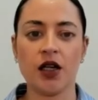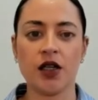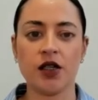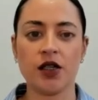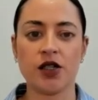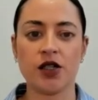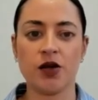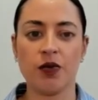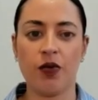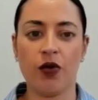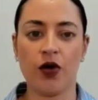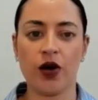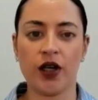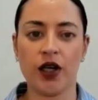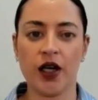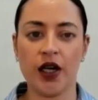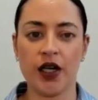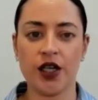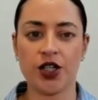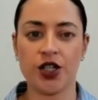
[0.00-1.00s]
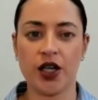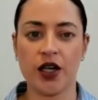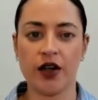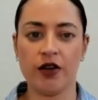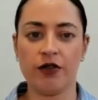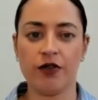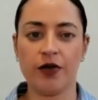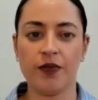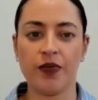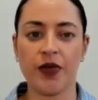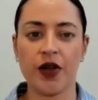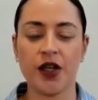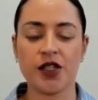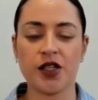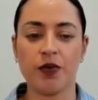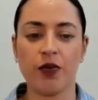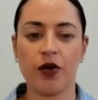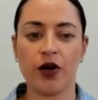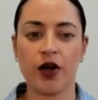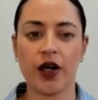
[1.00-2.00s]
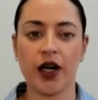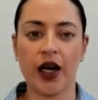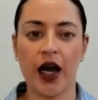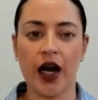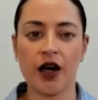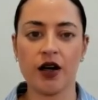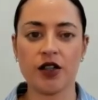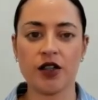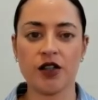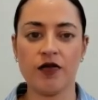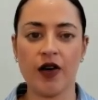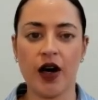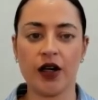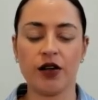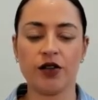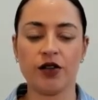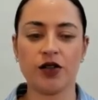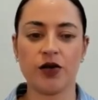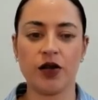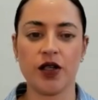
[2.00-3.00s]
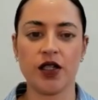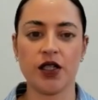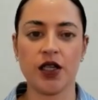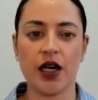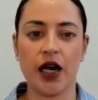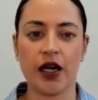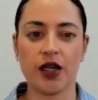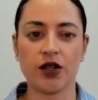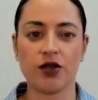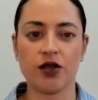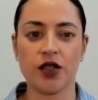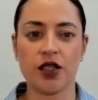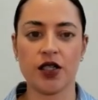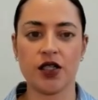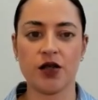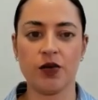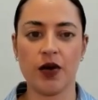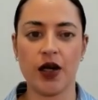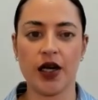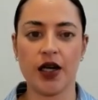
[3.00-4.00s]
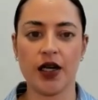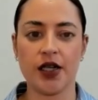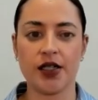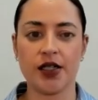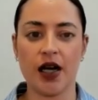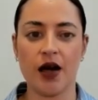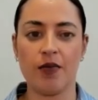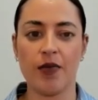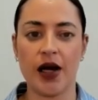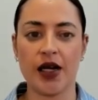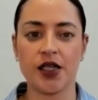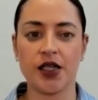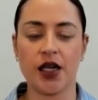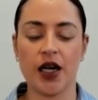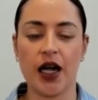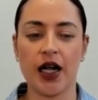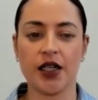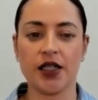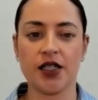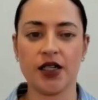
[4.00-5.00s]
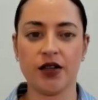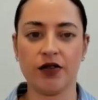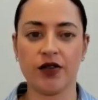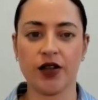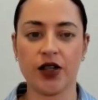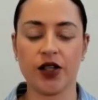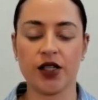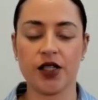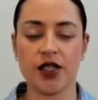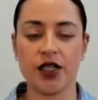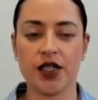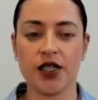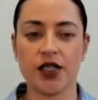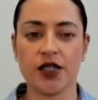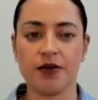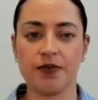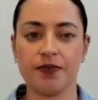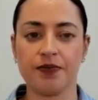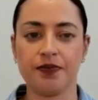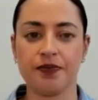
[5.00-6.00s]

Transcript: support initiative supporting carers of adults with intellectual disabilities and mental health difficulties.